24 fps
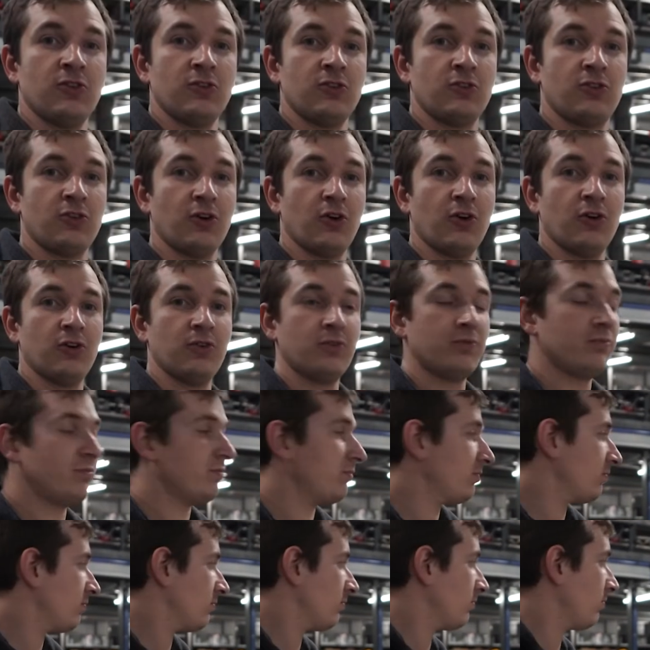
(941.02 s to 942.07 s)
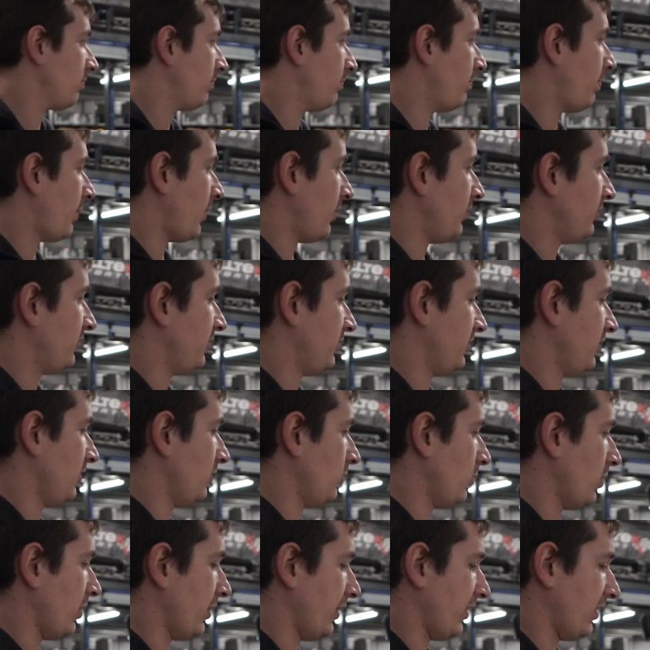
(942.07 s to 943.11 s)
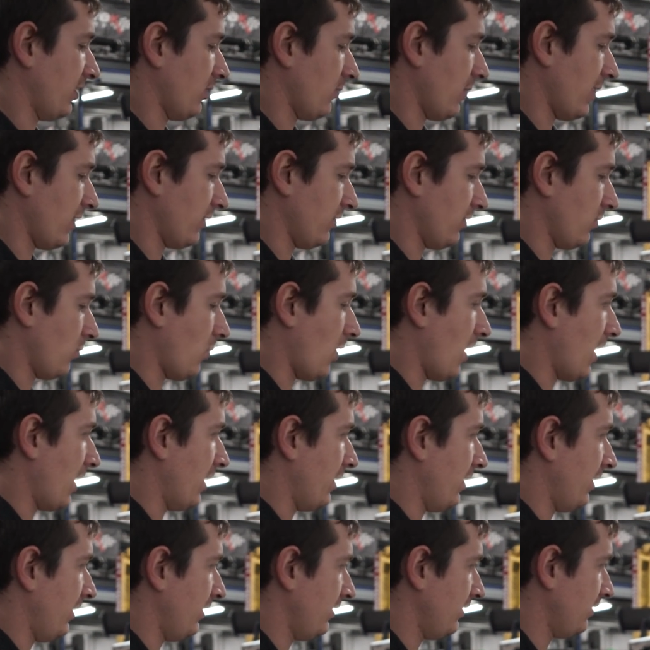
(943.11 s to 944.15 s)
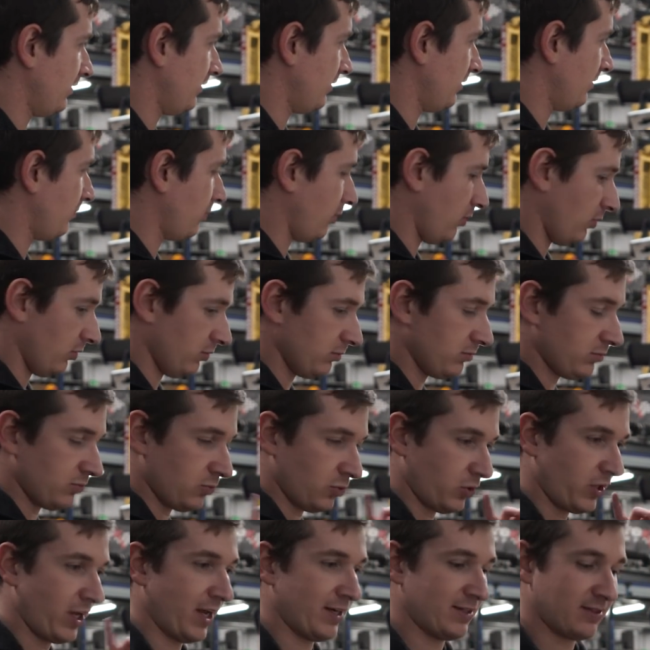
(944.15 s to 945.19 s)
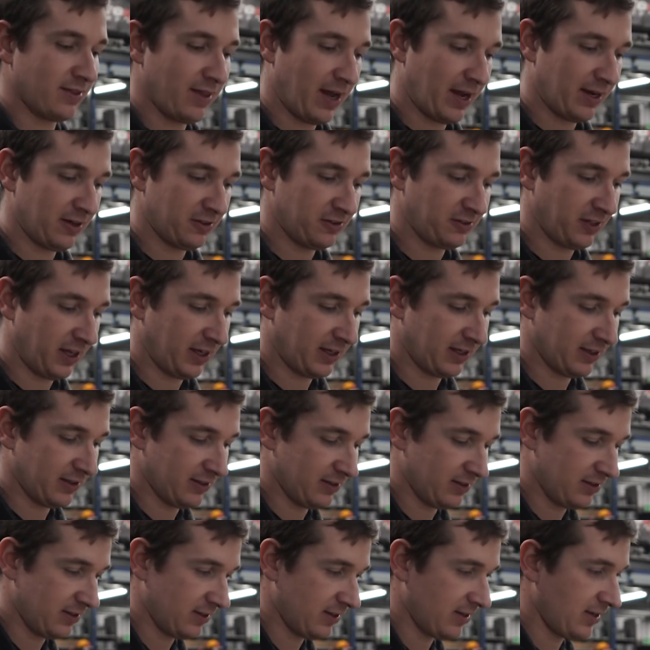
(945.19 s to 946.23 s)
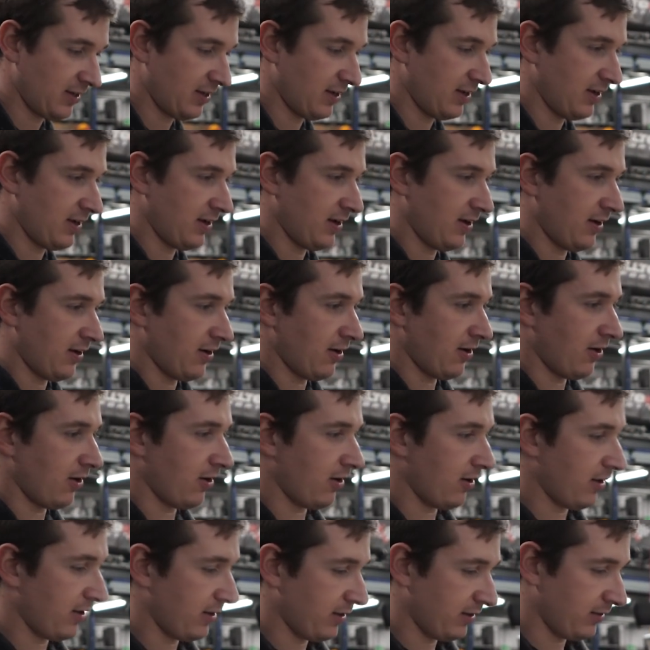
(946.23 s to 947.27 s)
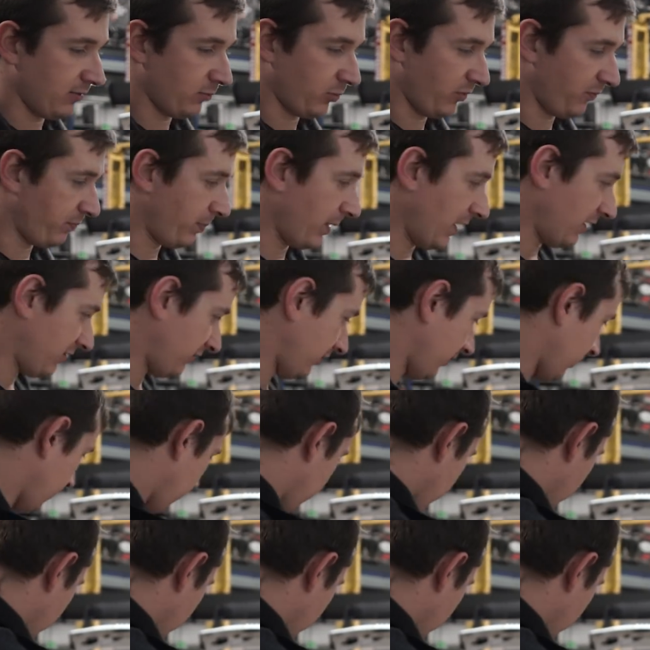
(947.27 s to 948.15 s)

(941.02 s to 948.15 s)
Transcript: So Paul's still working away on the wiring, but we'll get to that in a second. We've basically